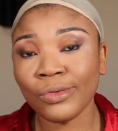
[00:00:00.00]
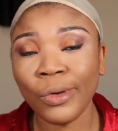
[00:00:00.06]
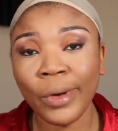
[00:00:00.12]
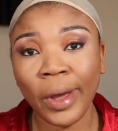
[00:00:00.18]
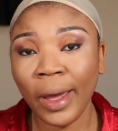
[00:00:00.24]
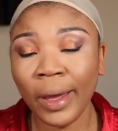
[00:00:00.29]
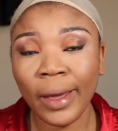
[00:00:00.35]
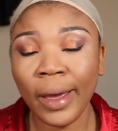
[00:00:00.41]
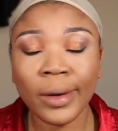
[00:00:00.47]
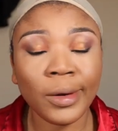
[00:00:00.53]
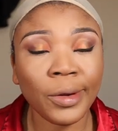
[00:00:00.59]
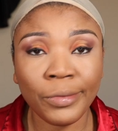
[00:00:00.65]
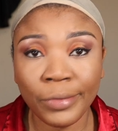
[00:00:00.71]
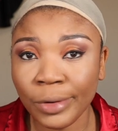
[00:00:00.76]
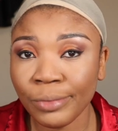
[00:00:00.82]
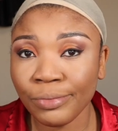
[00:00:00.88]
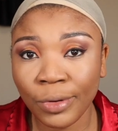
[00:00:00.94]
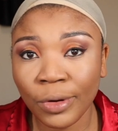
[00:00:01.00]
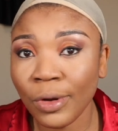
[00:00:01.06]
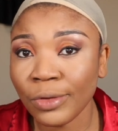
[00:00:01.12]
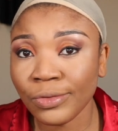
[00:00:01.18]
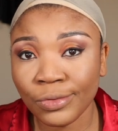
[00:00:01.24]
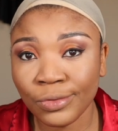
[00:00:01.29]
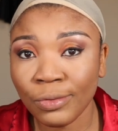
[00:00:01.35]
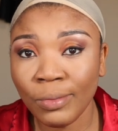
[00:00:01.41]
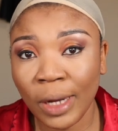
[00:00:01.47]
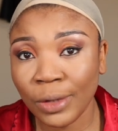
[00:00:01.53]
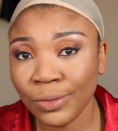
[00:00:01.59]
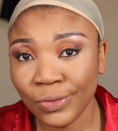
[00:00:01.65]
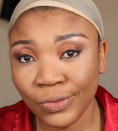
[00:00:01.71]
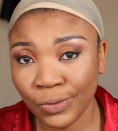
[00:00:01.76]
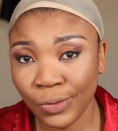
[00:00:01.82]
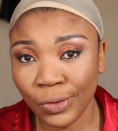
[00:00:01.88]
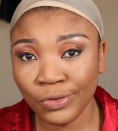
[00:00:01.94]
okay, any cream product to do my
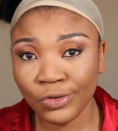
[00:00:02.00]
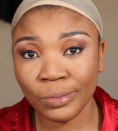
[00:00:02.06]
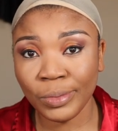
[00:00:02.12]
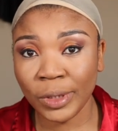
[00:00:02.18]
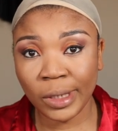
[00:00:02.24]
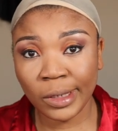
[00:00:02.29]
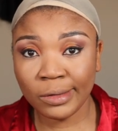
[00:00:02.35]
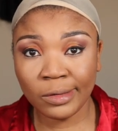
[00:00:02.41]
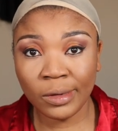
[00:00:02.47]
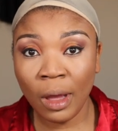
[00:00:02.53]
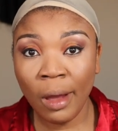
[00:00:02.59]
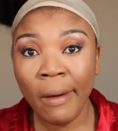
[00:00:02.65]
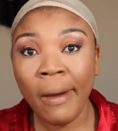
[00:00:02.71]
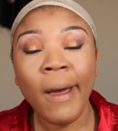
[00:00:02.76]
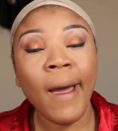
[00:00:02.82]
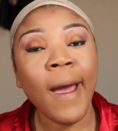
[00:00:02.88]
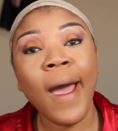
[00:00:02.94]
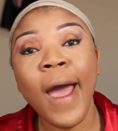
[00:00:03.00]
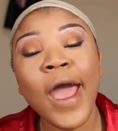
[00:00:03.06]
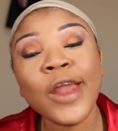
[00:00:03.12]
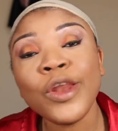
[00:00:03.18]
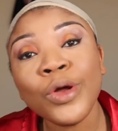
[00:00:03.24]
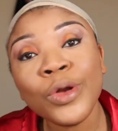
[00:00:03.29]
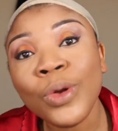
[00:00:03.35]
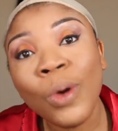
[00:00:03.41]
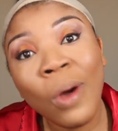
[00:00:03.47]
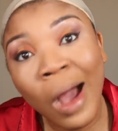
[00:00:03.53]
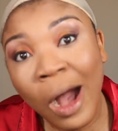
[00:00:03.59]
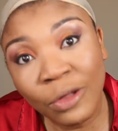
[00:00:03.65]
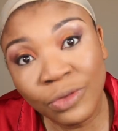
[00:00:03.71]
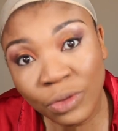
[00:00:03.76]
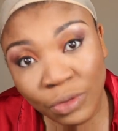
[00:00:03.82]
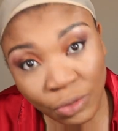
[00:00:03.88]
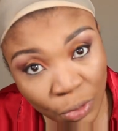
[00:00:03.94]
nose contour, because I don't know
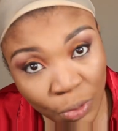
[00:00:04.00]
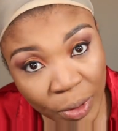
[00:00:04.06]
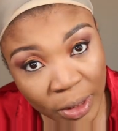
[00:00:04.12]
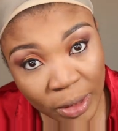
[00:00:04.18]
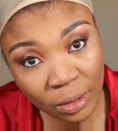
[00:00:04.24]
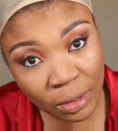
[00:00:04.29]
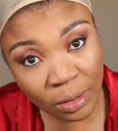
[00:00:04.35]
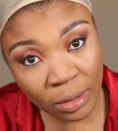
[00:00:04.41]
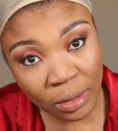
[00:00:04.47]
how to do it.